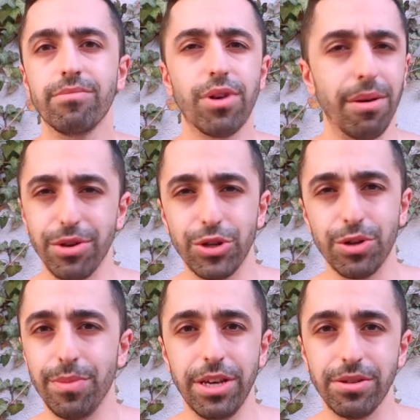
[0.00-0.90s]
probably you
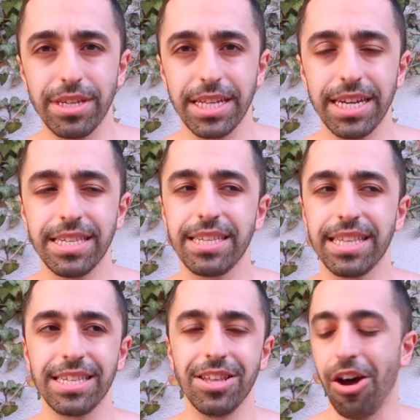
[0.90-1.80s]
should be using this
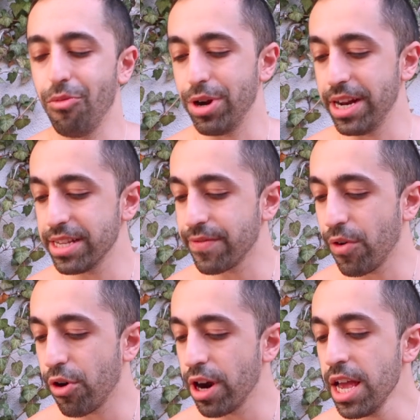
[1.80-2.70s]
that's not what it is
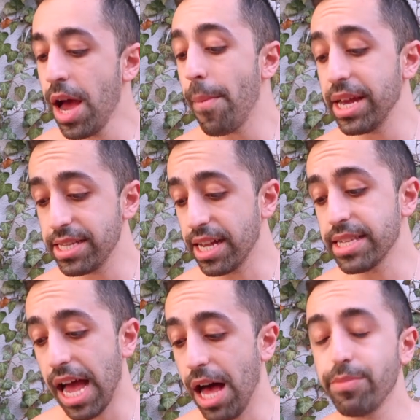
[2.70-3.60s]
for but it
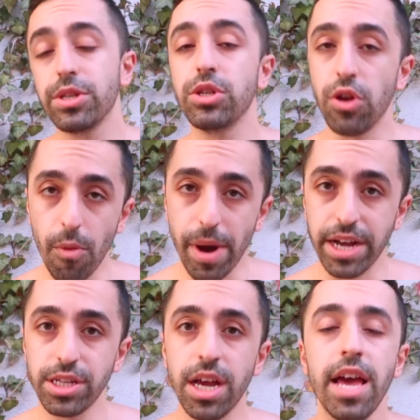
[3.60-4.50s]
does help so
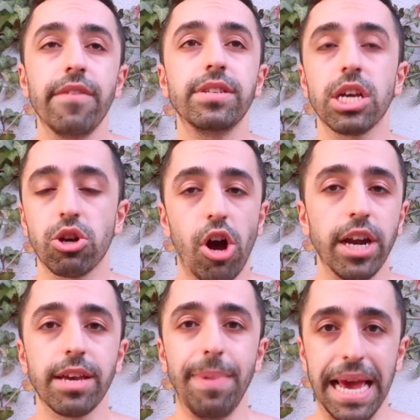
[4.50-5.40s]
much with the
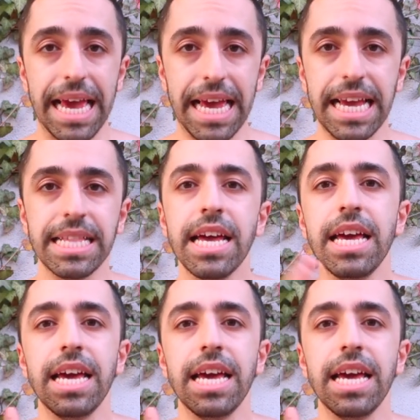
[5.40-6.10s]
chronic pain